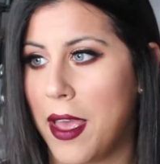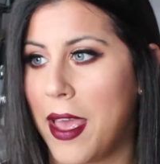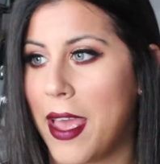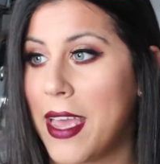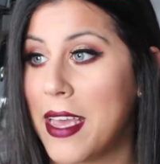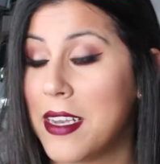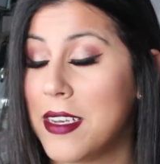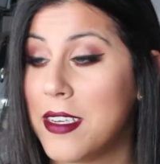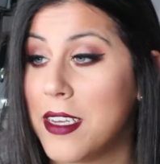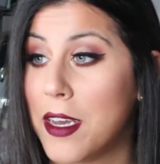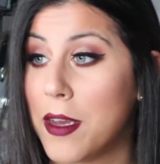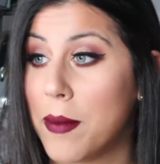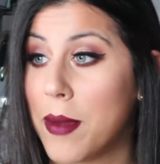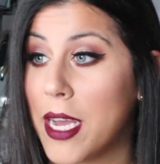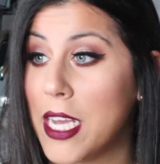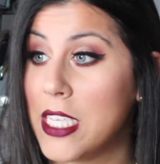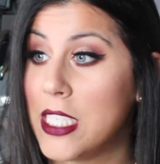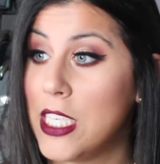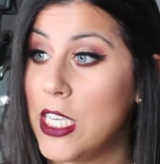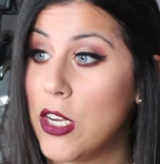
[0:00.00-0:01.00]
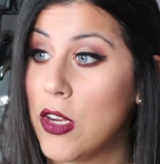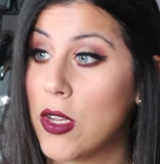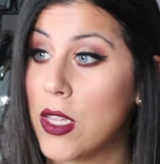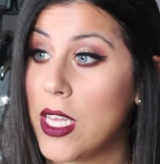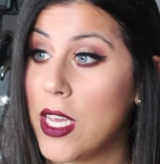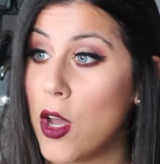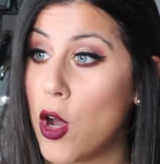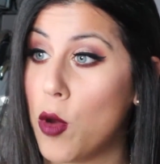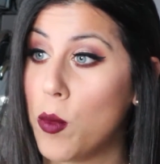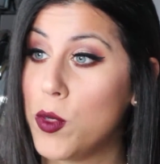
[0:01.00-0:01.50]
And I
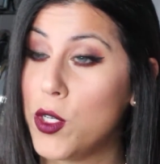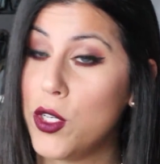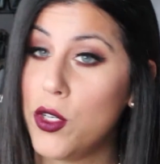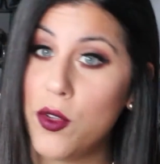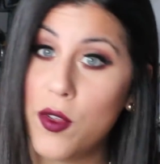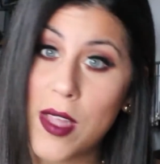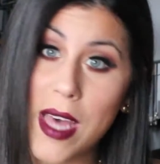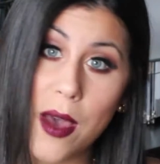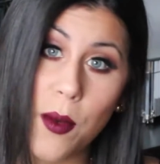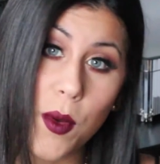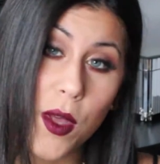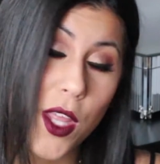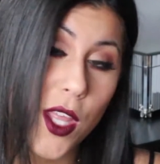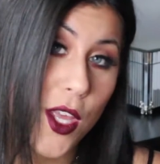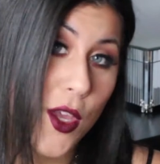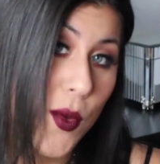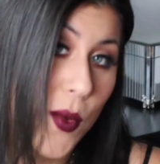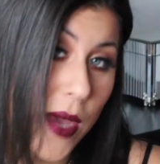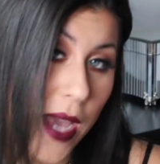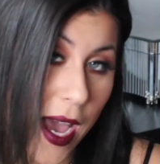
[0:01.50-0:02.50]
secretly hope to do that with you